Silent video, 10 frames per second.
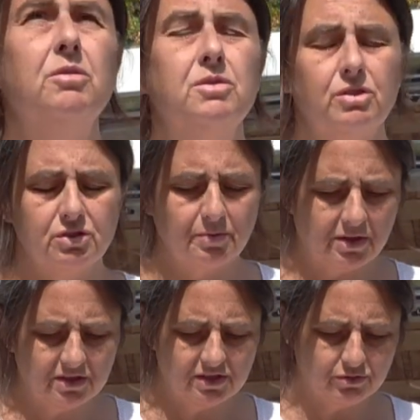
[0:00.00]
talked
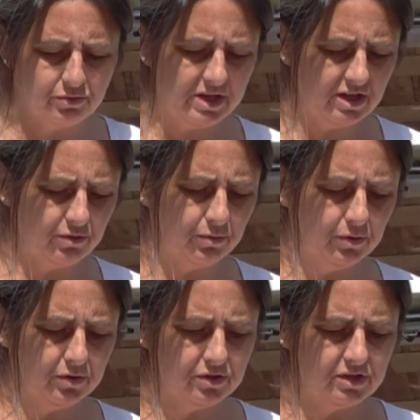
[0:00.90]
about this week
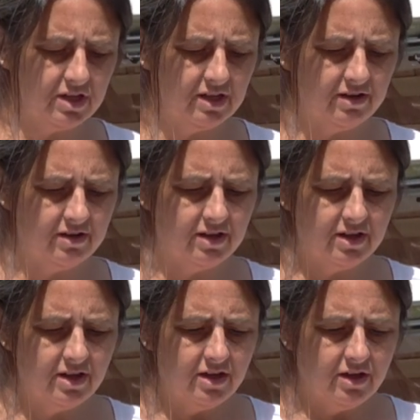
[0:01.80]
was
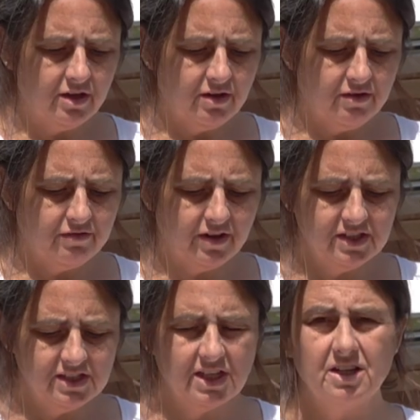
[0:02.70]

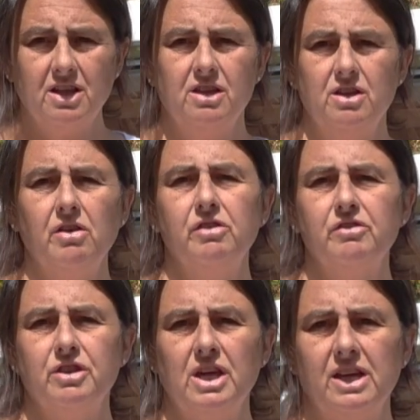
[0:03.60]
finding another use
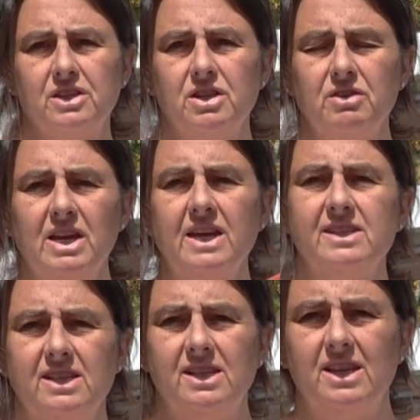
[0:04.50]
for things. So
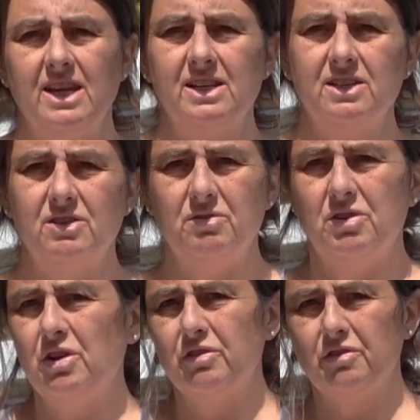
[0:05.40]
yes, it's
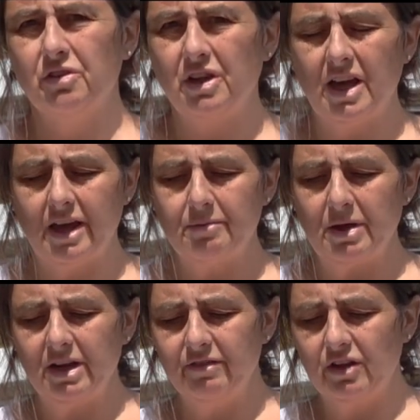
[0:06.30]
useful,
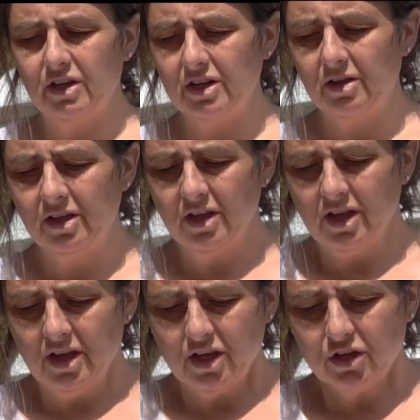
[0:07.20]
and if you're going to
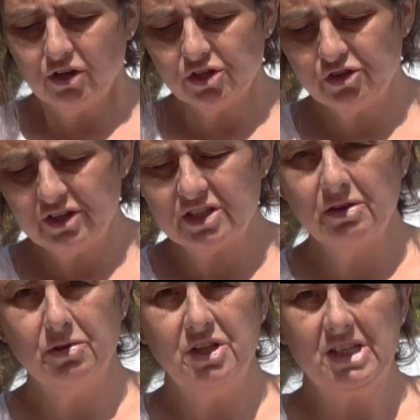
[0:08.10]
cook
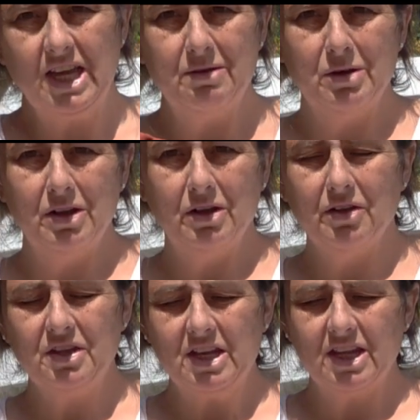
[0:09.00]
chorizo on your table a
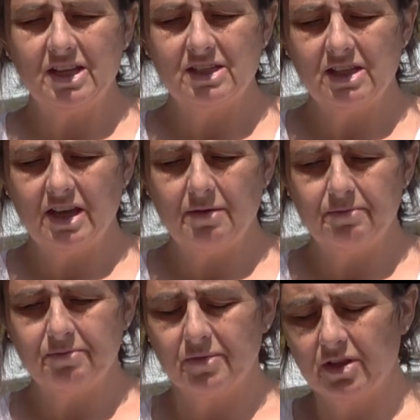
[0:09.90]
lot, then that's
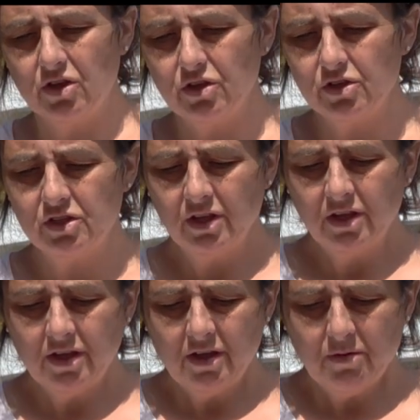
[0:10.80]
good.
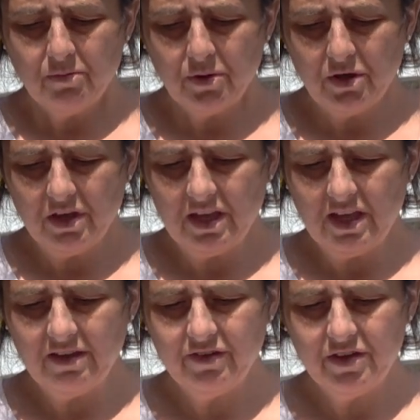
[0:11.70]
But
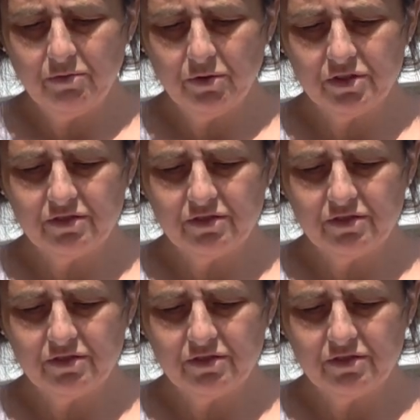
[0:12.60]
if you want to